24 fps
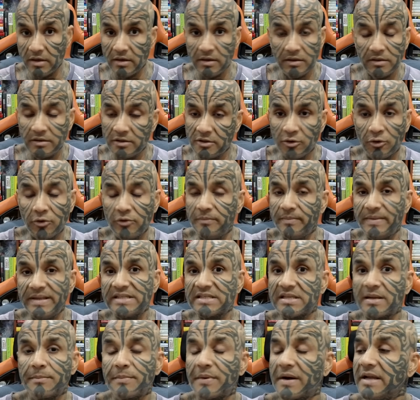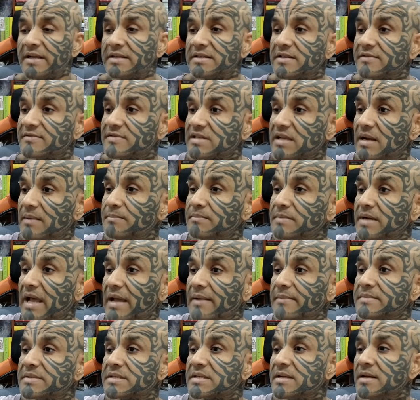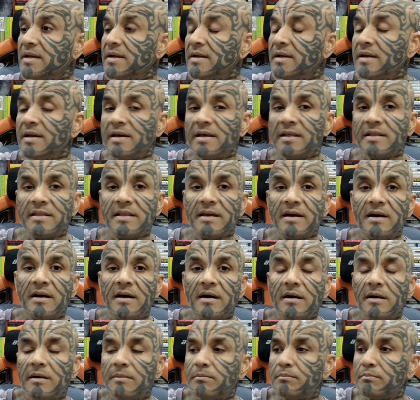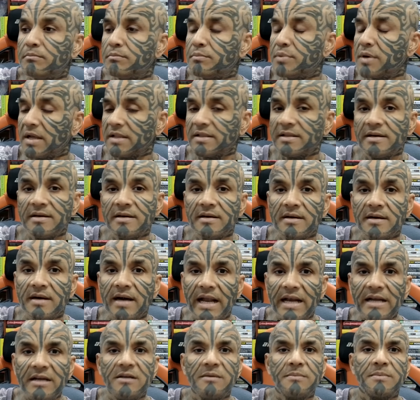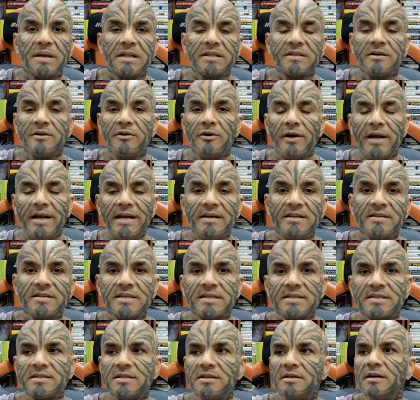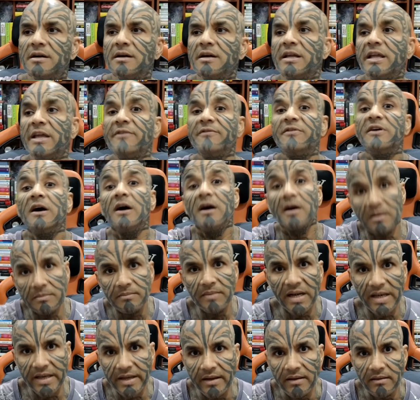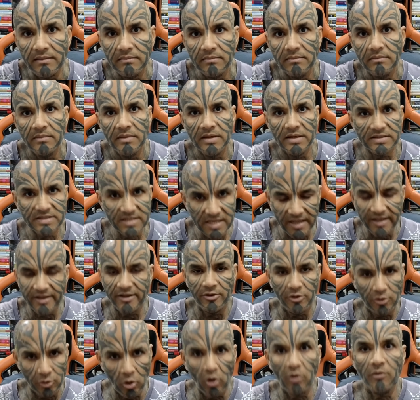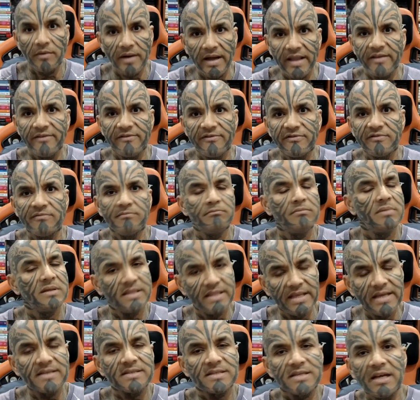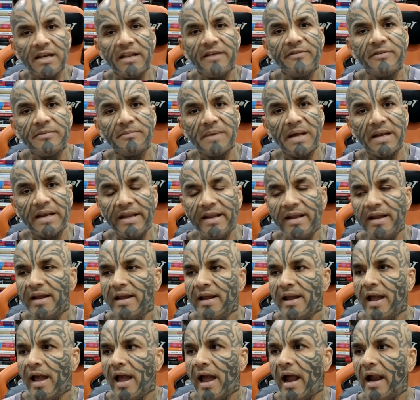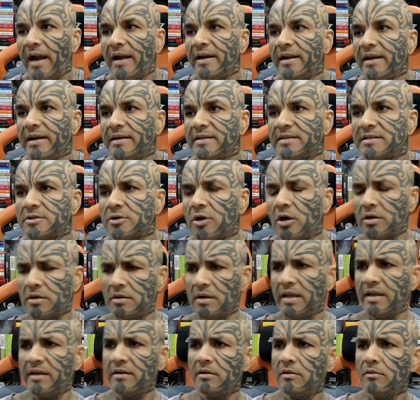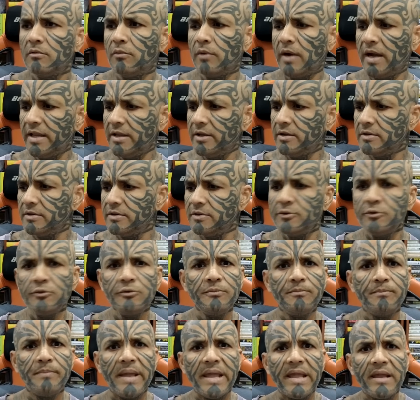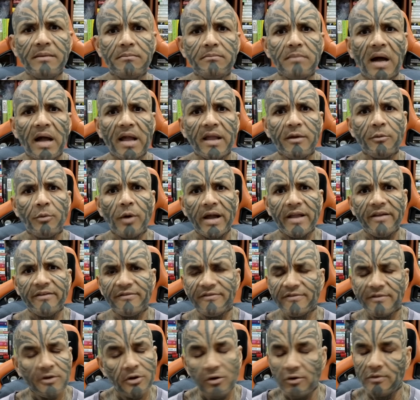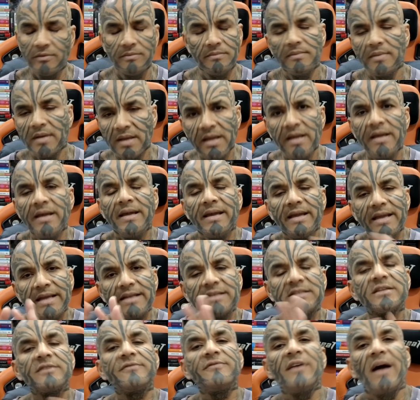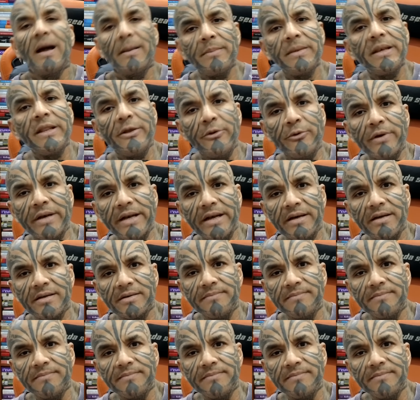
don't be surprised if sometimes the brother, elder brother or elder sister give her money. It's like your wife, but they are still giving money. And it is not like, why are you paying my wife? No, it's a family unit.